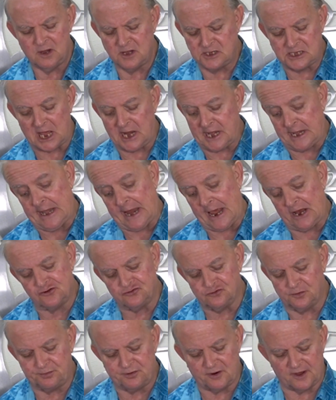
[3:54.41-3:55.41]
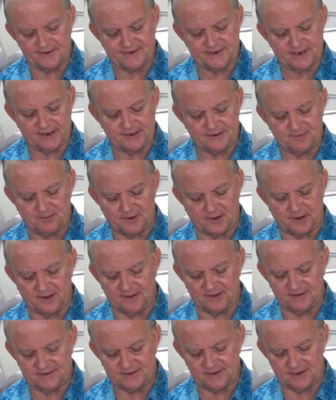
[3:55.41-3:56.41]
not a natural process,
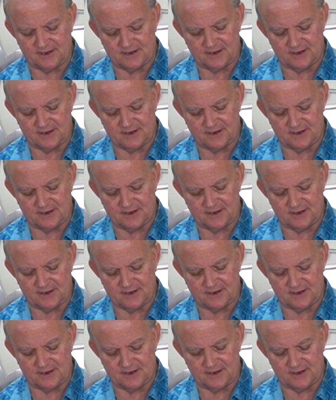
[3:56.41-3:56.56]
because